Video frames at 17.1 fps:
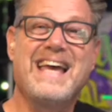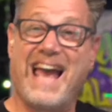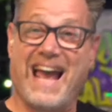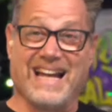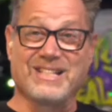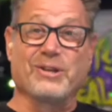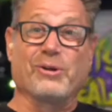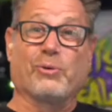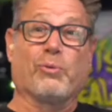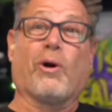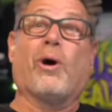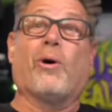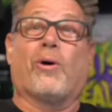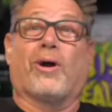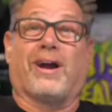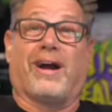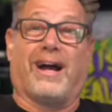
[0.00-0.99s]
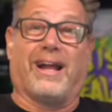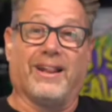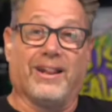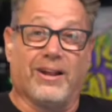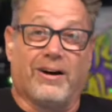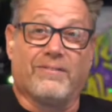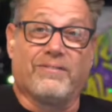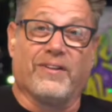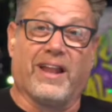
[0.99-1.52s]
As a grower, I
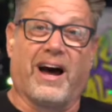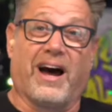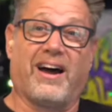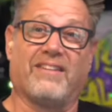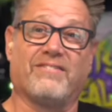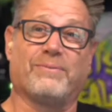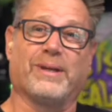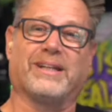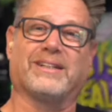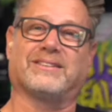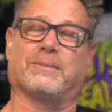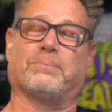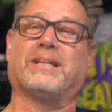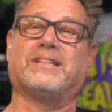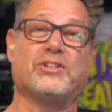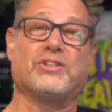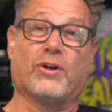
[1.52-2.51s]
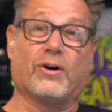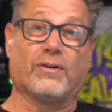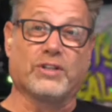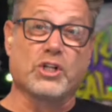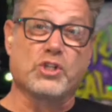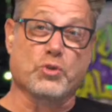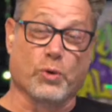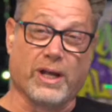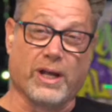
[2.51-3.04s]
love live because it means you don't have
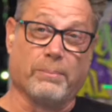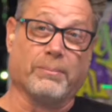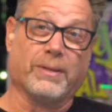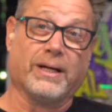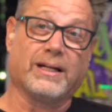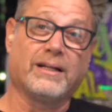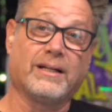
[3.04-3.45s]
to trim.